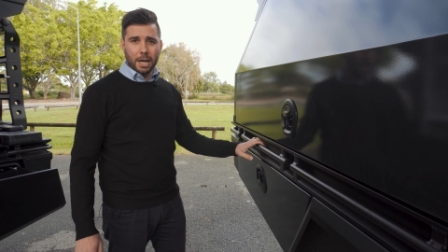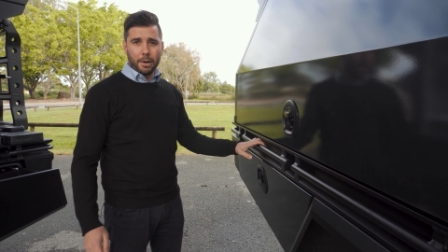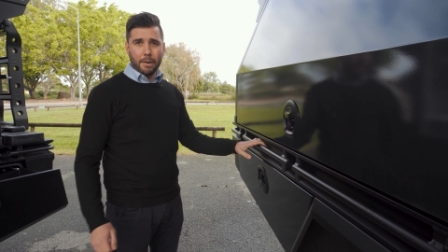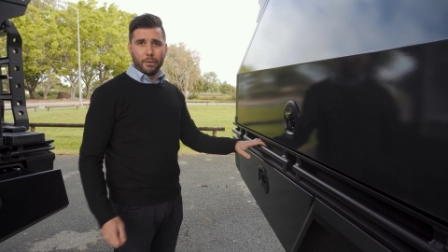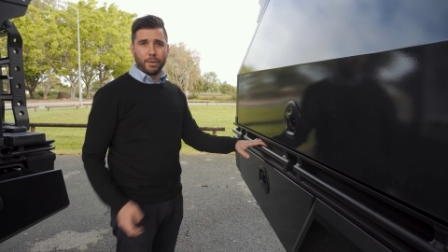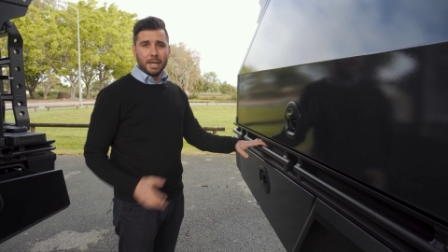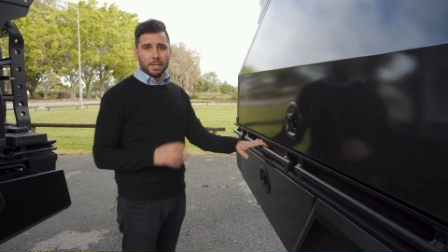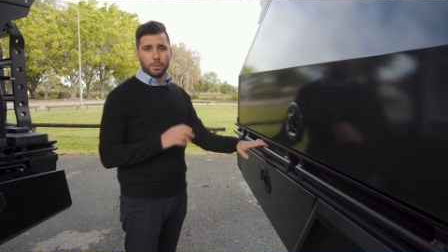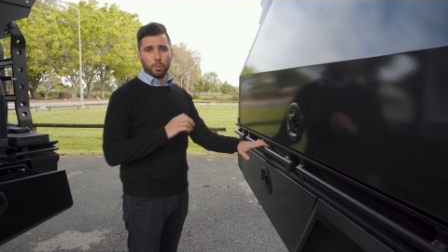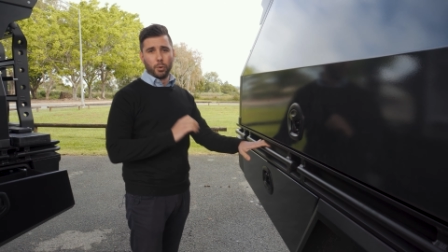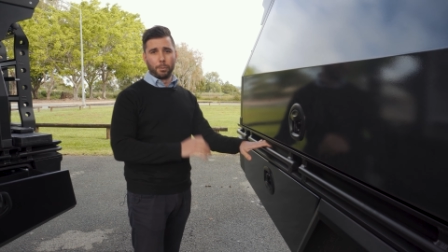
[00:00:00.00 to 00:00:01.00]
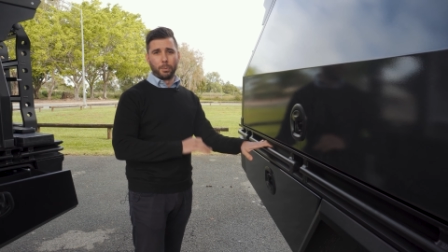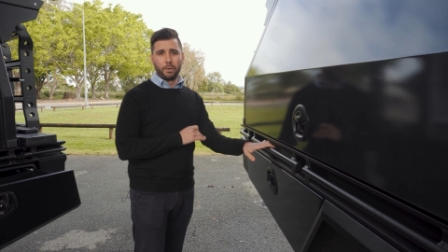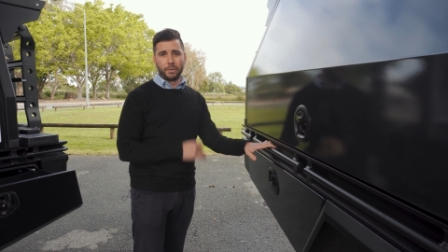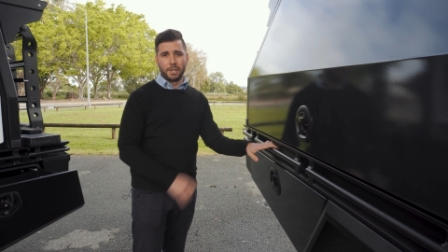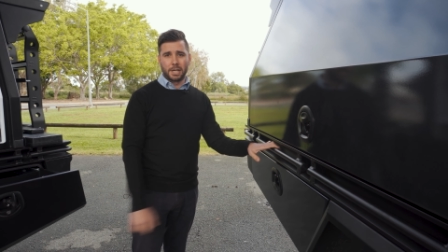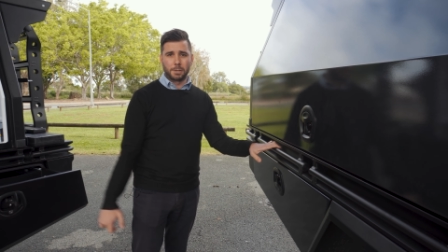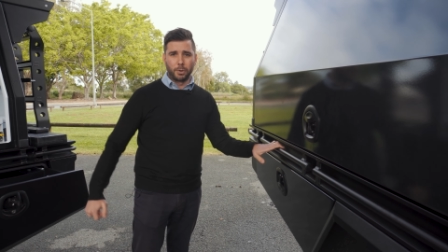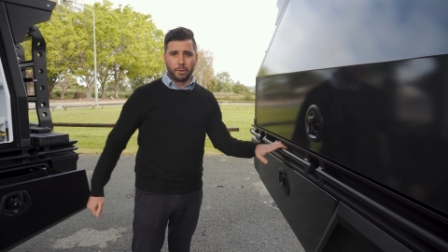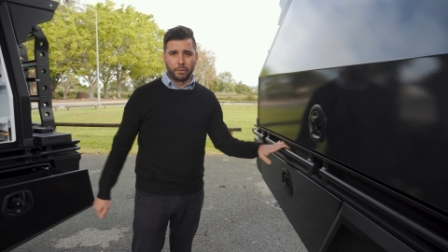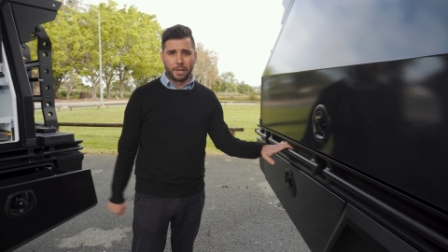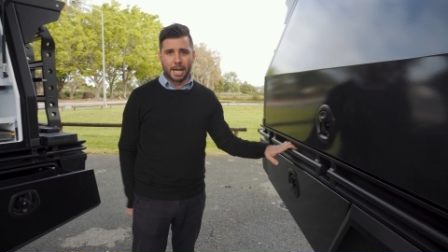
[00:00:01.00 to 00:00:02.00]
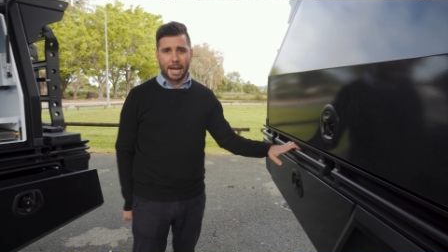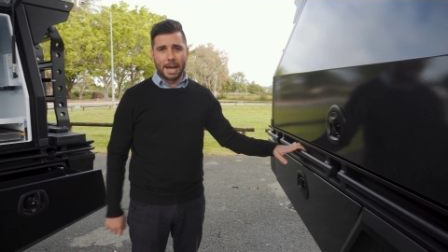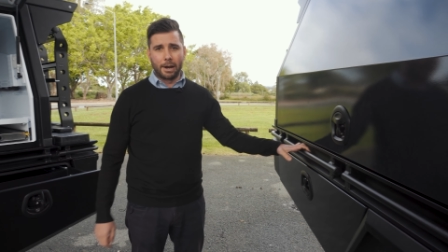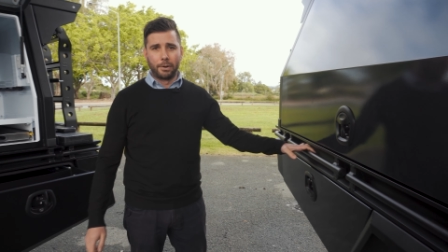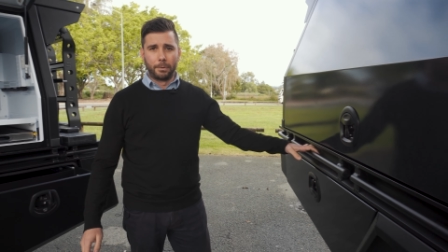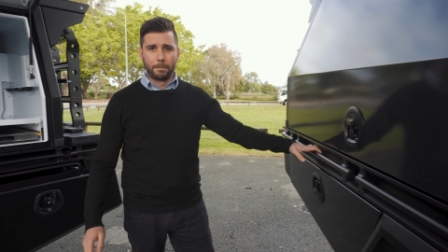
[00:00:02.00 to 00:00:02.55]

go. Everything's waterproof and dustproof in there now.